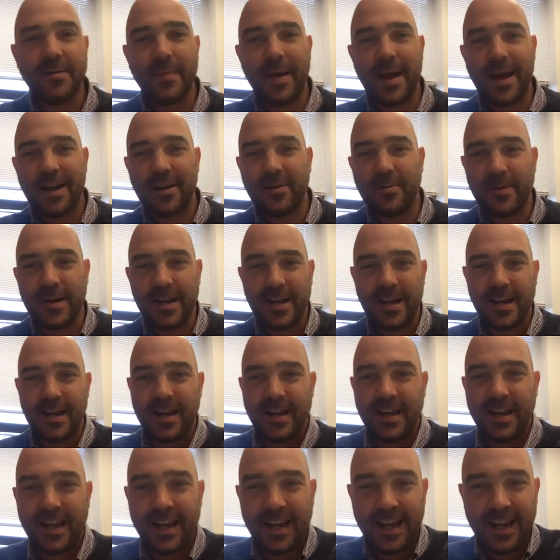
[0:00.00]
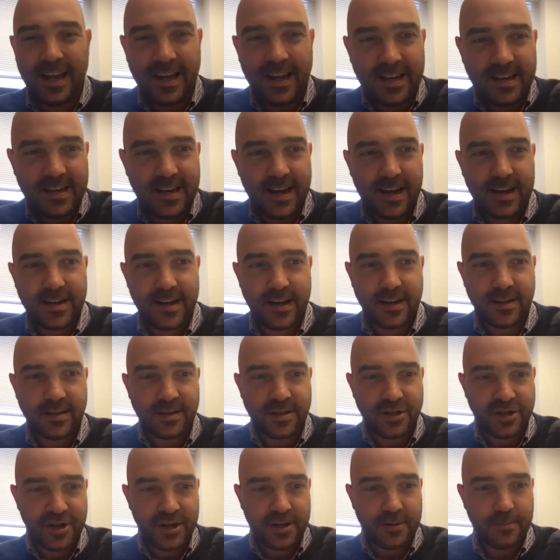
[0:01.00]
equity and
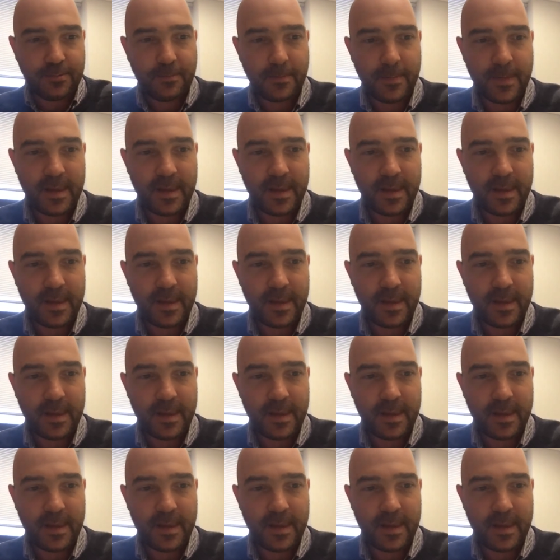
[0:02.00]
technology.